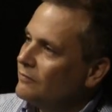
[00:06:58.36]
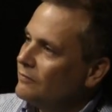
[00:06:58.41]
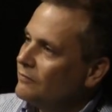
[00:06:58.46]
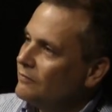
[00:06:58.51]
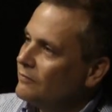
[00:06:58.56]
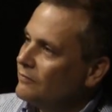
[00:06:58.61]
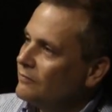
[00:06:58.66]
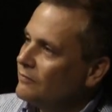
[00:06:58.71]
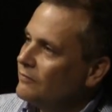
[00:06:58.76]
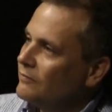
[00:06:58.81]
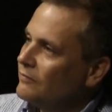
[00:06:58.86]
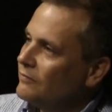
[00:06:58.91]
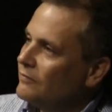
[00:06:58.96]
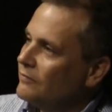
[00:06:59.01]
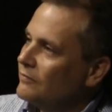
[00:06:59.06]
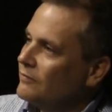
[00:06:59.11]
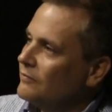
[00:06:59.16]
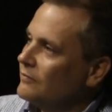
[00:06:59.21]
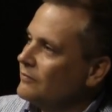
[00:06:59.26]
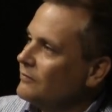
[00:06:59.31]

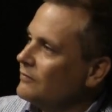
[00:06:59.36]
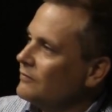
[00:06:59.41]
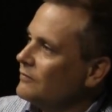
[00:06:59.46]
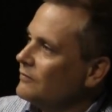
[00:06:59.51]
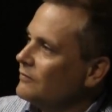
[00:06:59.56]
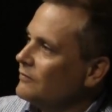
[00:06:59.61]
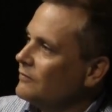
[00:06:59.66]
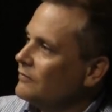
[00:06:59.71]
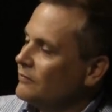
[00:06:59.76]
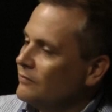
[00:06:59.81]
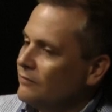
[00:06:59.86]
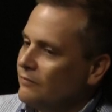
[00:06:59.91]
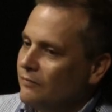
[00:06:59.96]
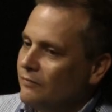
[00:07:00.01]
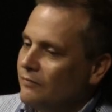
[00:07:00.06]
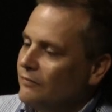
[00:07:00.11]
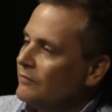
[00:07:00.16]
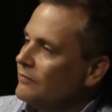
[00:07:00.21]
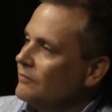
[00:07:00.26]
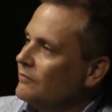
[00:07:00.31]

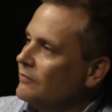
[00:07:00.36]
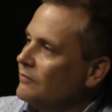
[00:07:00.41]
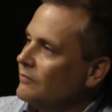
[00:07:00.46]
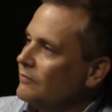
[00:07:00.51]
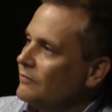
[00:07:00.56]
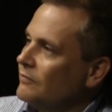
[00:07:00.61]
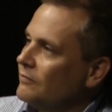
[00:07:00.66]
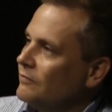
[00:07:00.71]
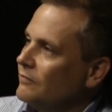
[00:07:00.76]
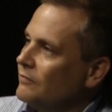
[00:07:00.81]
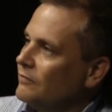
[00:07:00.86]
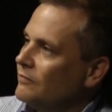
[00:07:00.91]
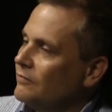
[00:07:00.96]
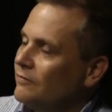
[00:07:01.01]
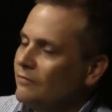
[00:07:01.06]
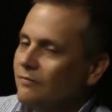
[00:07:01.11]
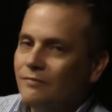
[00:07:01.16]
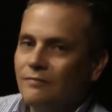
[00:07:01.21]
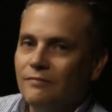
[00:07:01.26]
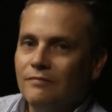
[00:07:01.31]

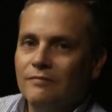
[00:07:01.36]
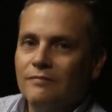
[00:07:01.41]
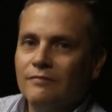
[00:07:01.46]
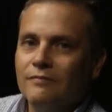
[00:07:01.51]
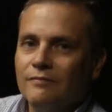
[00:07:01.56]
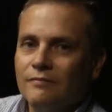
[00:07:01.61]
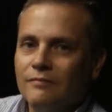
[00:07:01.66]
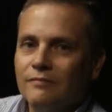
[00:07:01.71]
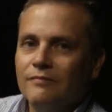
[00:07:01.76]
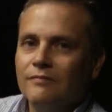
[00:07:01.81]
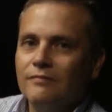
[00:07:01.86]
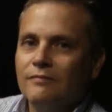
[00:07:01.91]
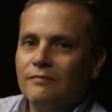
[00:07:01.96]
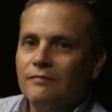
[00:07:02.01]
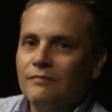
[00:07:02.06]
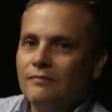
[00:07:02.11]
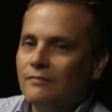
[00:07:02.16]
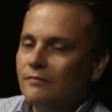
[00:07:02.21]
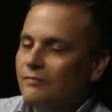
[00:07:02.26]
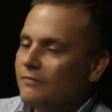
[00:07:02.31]

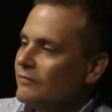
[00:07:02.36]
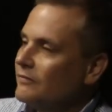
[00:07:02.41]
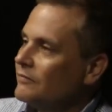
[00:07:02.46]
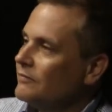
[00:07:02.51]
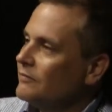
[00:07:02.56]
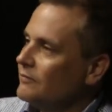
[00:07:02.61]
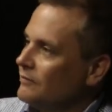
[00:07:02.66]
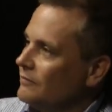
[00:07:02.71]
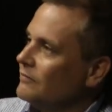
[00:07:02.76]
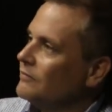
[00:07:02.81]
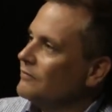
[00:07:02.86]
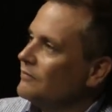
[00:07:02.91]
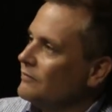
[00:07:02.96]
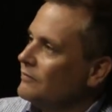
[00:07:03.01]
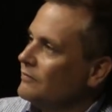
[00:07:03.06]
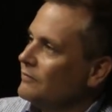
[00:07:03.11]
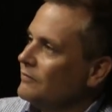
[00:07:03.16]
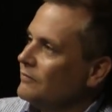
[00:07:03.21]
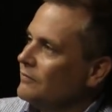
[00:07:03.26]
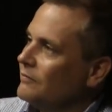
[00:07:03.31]

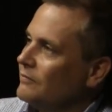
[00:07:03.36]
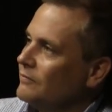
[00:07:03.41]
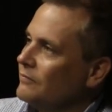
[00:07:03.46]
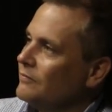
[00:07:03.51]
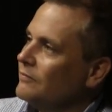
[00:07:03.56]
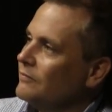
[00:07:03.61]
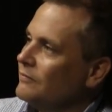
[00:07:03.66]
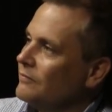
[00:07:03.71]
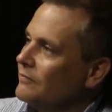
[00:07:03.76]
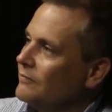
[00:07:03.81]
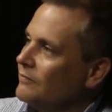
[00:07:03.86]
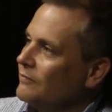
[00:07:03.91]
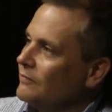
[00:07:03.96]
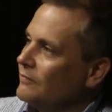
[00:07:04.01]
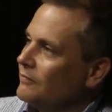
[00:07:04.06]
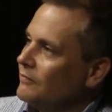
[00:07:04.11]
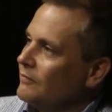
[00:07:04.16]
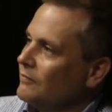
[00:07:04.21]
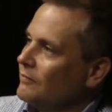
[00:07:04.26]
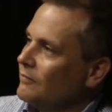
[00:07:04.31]

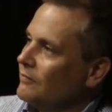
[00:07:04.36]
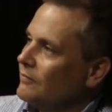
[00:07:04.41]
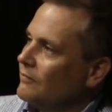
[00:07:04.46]
No words are spoken by the person on screen.